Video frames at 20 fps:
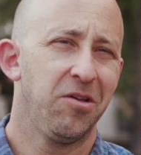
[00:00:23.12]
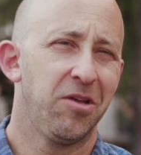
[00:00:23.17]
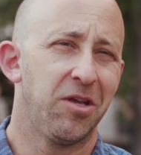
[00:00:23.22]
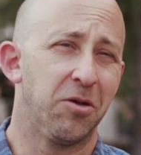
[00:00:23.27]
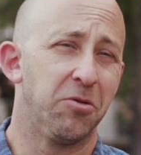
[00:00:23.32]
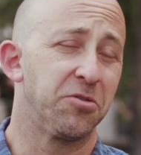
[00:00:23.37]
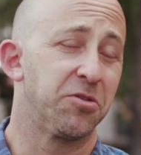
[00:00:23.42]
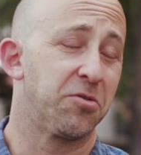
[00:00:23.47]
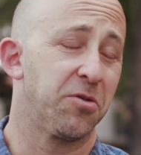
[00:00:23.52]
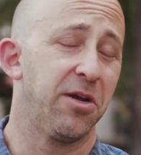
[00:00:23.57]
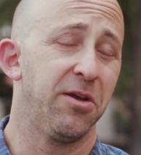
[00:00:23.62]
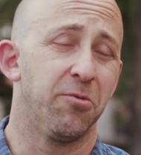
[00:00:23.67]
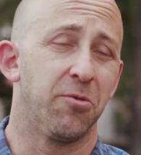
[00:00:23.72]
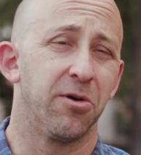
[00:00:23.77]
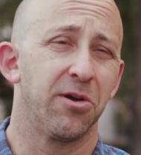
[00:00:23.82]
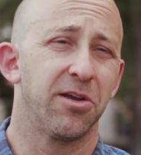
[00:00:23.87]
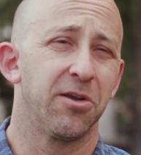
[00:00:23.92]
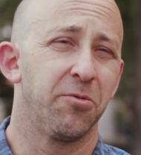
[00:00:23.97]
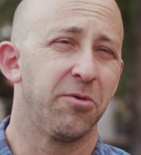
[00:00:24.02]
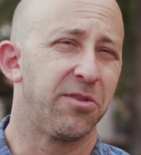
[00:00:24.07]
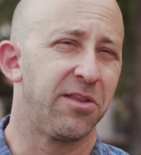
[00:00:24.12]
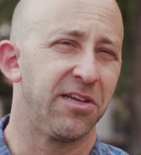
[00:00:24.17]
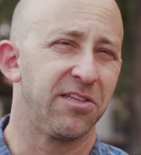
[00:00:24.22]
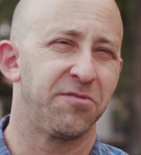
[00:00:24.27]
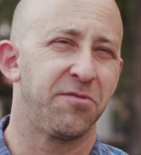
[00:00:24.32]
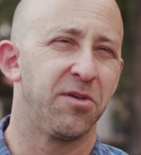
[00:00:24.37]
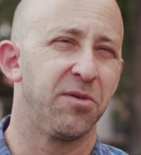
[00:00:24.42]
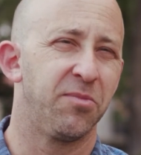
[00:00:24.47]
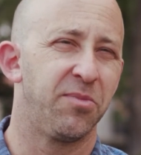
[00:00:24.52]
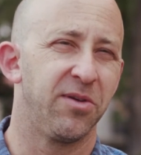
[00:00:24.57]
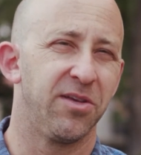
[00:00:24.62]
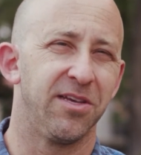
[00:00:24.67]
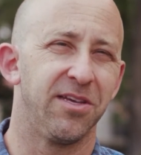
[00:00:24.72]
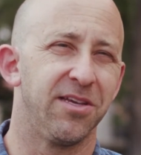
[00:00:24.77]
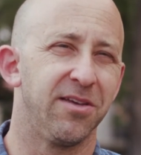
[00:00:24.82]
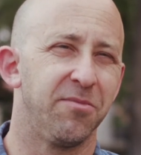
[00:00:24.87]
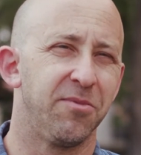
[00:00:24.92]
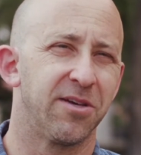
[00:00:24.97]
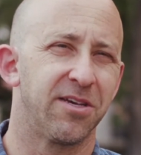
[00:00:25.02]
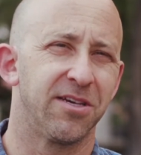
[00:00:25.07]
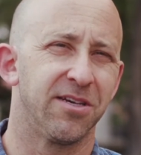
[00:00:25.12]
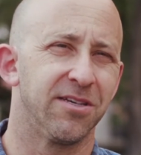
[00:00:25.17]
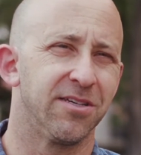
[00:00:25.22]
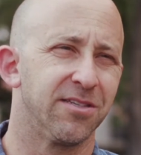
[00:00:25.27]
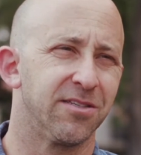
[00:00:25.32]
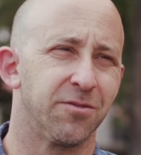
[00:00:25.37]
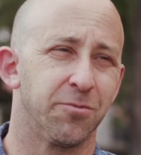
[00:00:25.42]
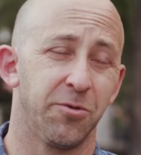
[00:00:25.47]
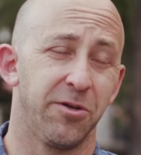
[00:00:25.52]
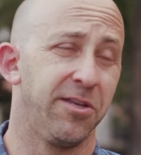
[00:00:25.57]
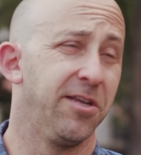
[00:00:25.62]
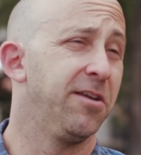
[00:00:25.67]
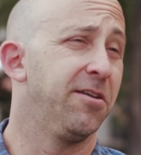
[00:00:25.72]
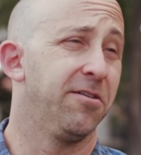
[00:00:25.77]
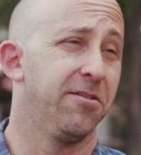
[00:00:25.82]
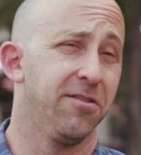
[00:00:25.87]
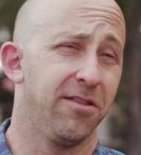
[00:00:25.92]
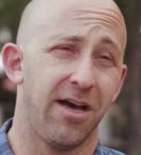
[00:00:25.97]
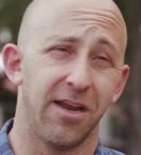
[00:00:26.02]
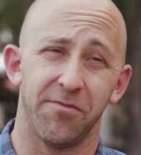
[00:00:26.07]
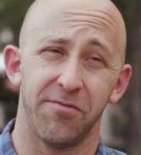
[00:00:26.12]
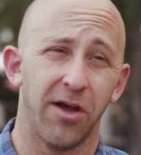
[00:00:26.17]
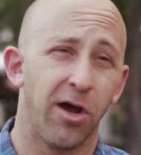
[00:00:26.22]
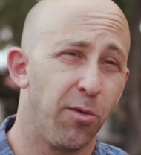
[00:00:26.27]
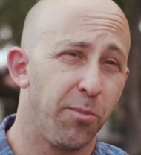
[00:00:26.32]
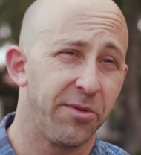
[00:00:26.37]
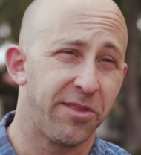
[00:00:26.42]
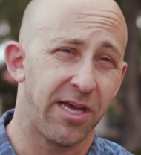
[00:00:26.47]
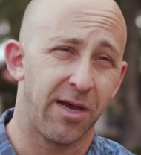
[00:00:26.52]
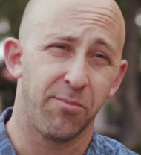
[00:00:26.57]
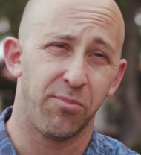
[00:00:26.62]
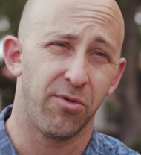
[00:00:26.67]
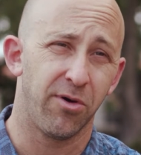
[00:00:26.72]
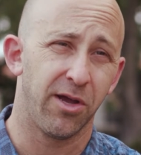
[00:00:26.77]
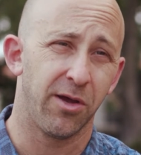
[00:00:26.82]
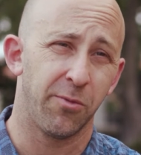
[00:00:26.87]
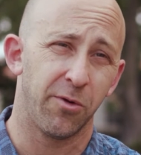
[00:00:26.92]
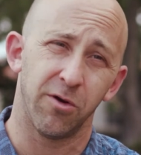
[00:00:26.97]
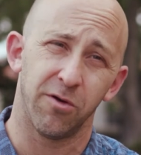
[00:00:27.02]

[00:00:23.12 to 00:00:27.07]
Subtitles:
It was great working with SVP because we needed a lot of help at that point.